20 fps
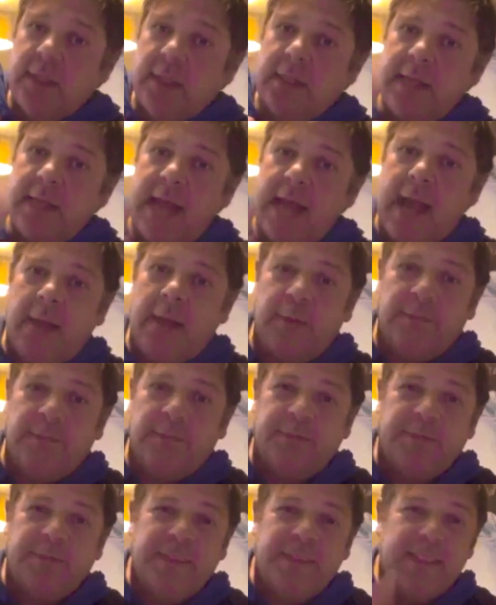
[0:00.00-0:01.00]
Now,
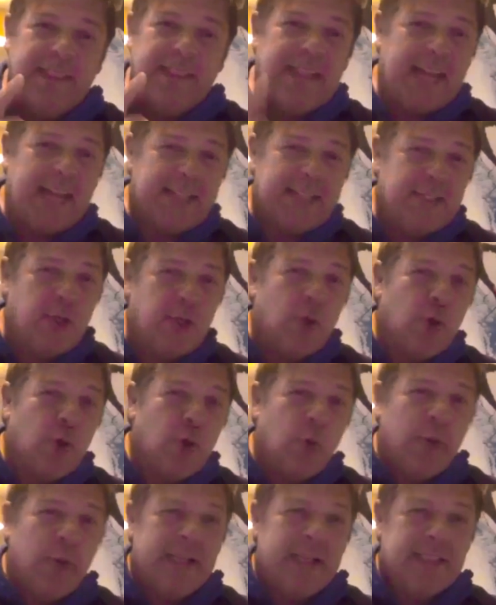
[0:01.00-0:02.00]
that's not
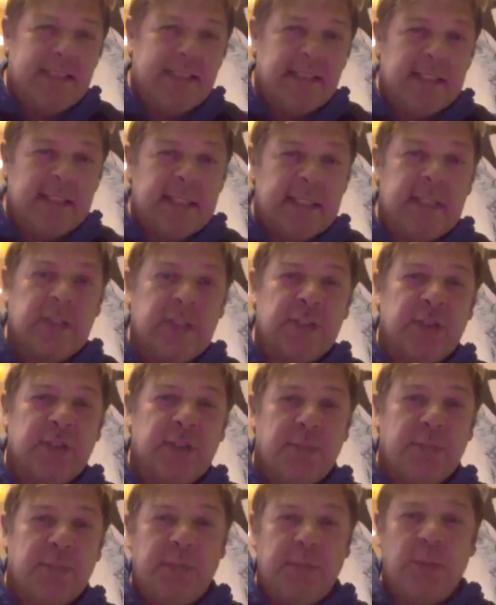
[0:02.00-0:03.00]
always the decision that
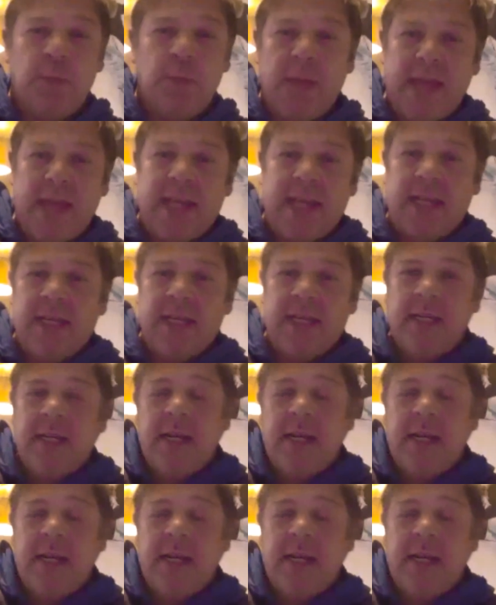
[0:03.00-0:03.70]
people make.